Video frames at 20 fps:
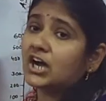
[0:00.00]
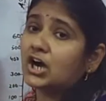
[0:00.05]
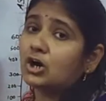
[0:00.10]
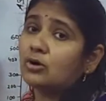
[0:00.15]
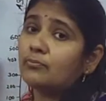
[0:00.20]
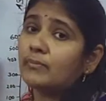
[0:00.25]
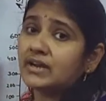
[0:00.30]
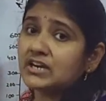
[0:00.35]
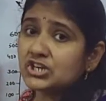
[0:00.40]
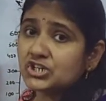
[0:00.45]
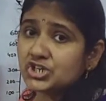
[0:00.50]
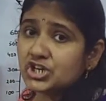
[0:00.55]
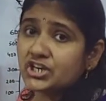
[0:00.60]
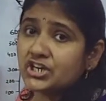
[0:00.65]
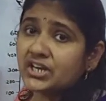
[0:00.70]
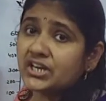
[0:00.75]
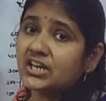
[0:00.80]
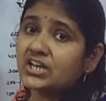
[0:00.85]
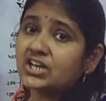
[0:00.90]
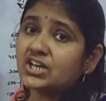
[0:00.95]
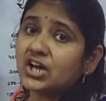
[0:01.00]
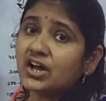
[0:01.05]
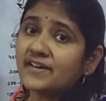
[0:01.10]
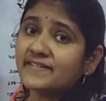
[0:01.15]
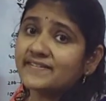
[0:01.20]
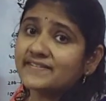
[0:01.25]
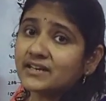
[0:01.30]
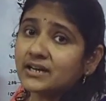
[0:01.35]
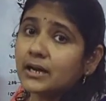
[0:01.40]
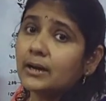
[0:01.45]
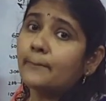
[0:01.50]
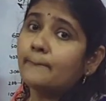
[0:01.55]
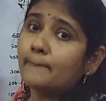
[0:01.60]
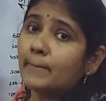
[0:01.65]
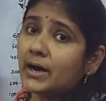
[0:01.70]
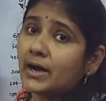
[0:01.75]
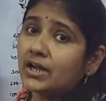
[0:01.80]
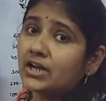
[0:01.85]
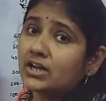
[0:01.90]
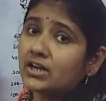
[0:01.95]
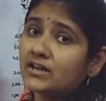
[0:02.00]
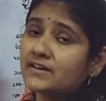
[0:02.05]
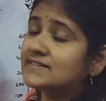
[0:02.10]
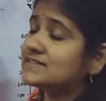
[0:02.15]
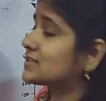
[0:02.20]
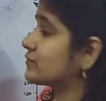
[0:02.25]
have mentioned it as minus